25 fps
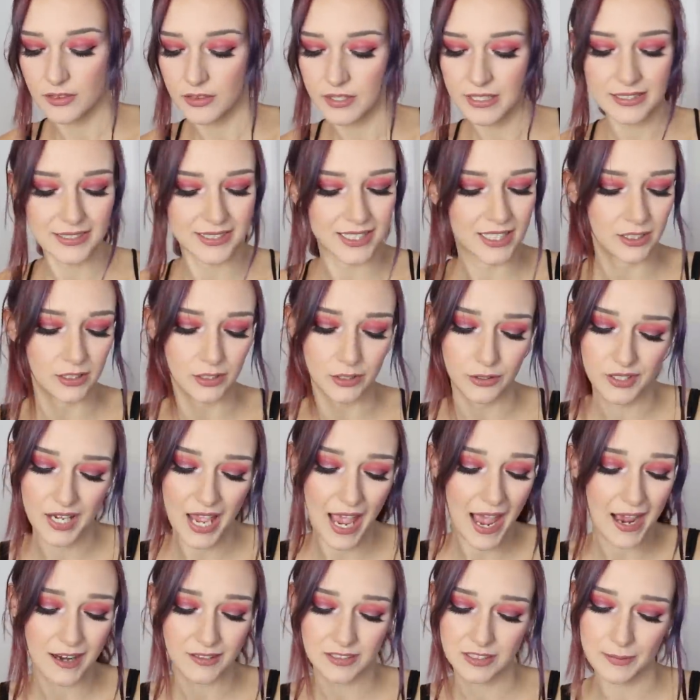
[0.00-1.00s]
These include
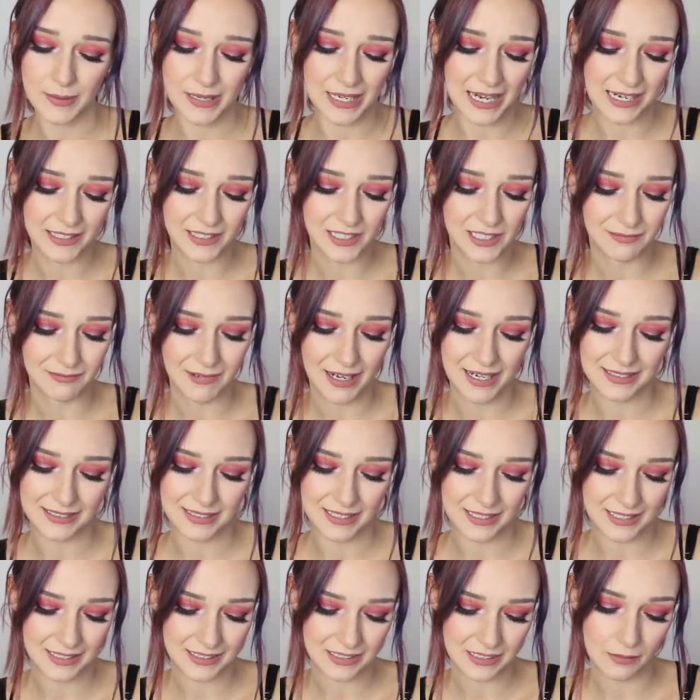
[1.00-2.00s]
How to Be an
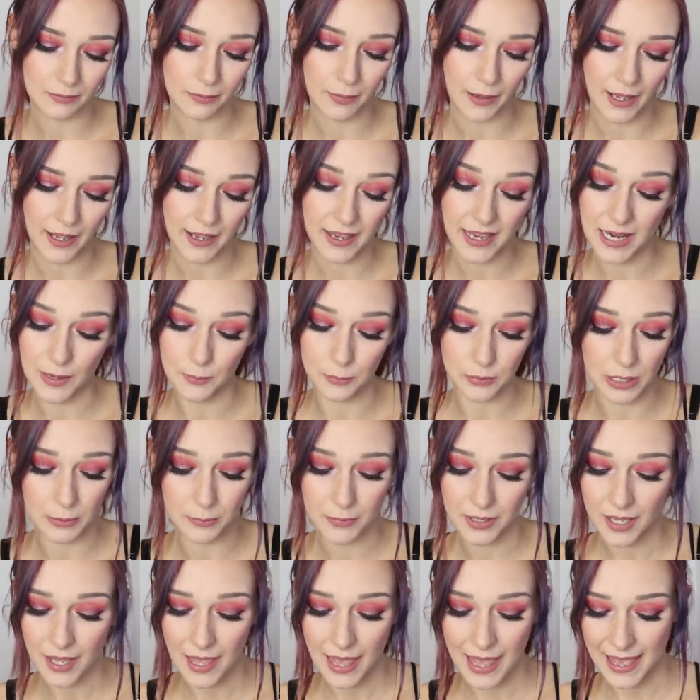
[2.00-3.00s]
Anti-Racist by
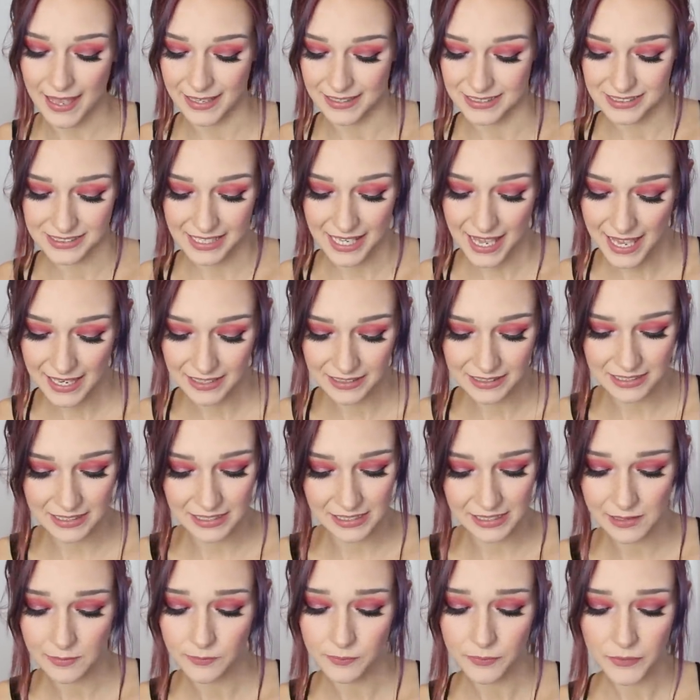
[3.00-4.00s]
Ibram X.
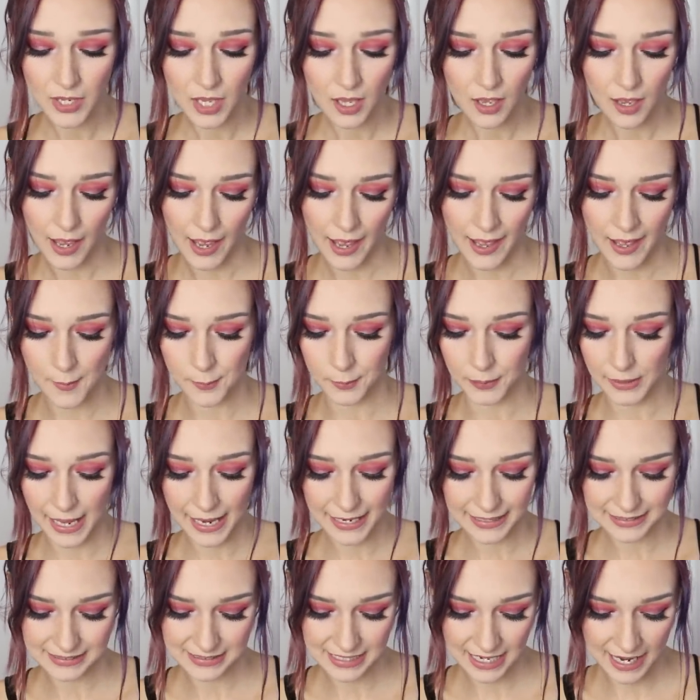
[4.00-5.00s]
Kendi, uh,
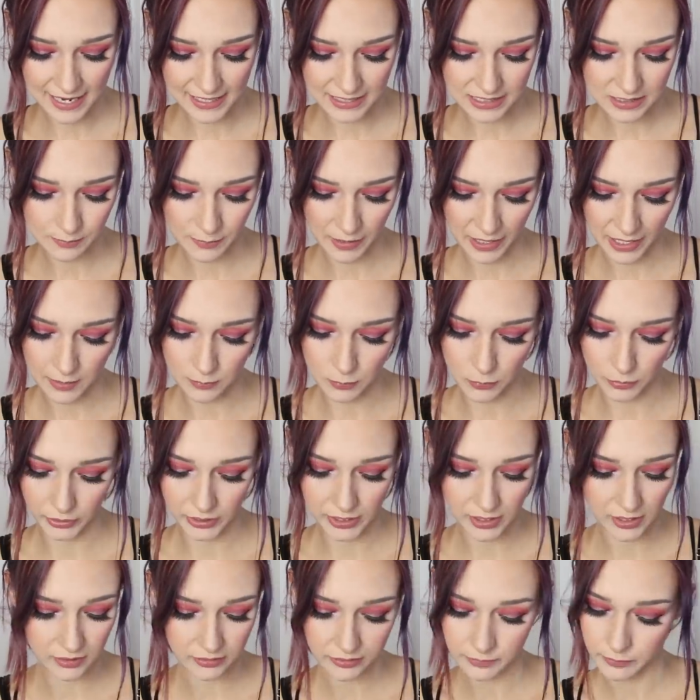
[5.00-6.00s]
Black Stats by
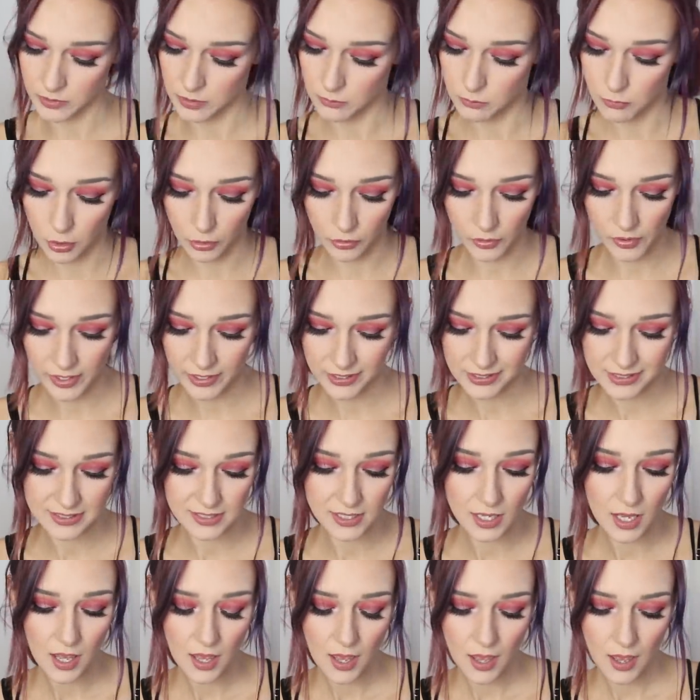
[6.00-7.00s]
Monique W.
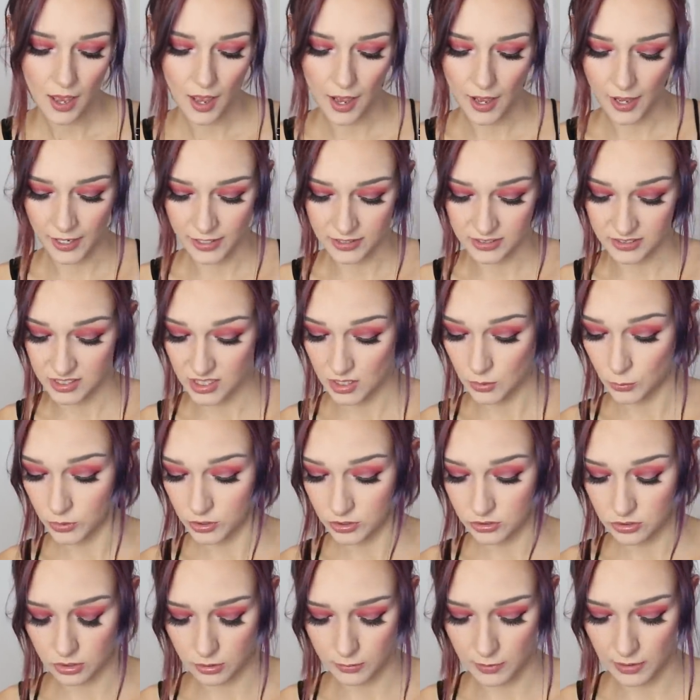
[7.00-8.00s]
Morris, uh, So You
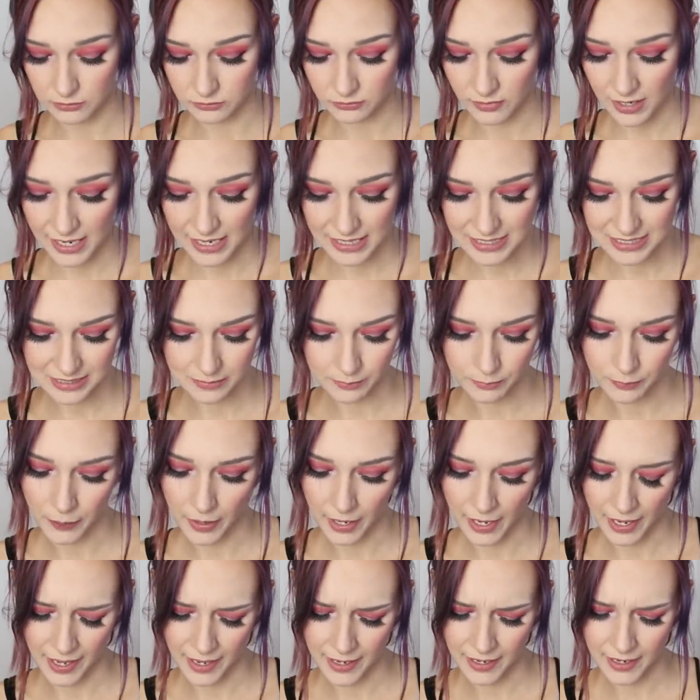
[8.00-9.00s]
Want to Talk About Race
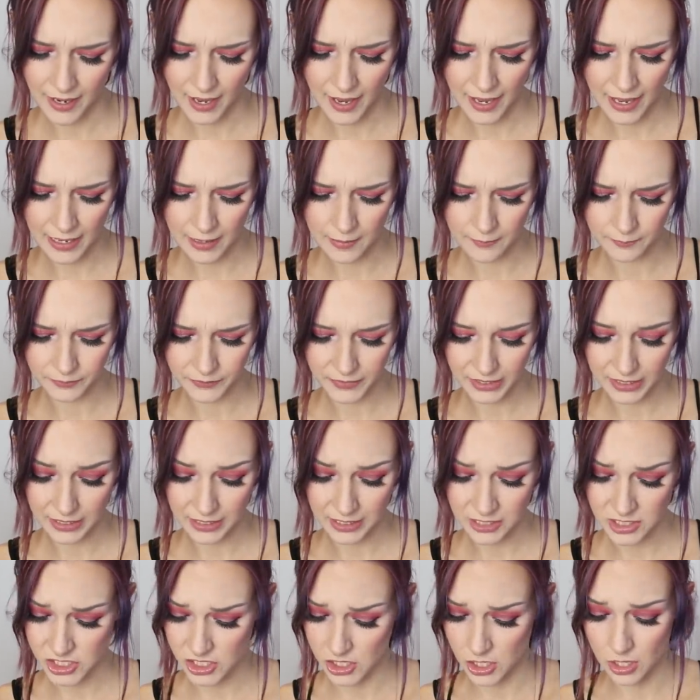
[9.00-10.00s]
by um,
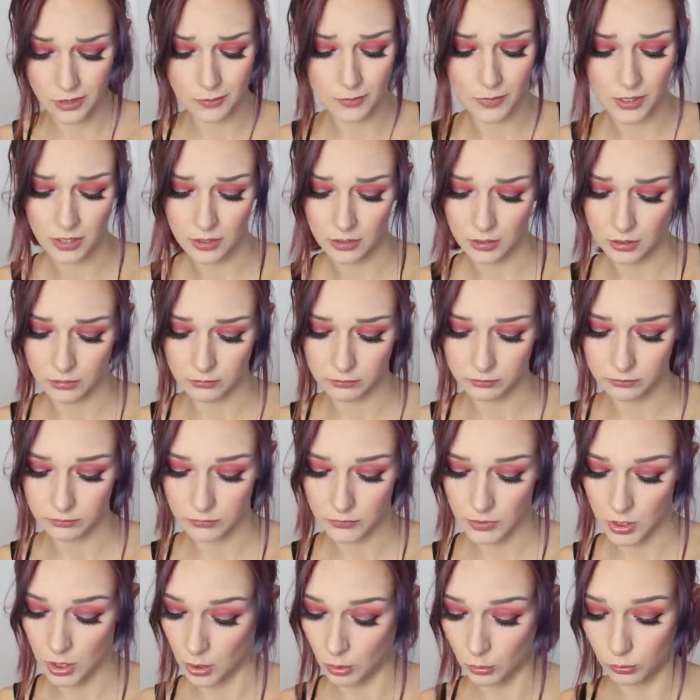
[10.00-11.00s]
Ijeoma
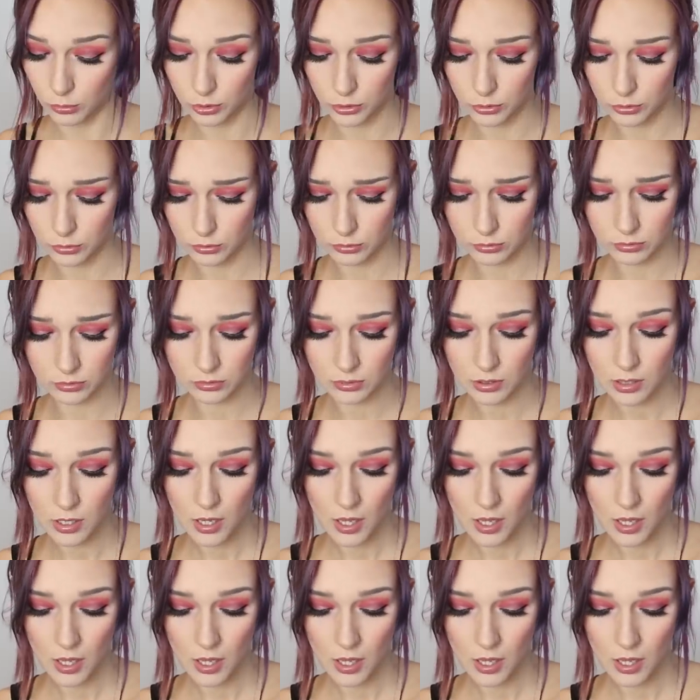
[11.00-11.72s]
Oluo,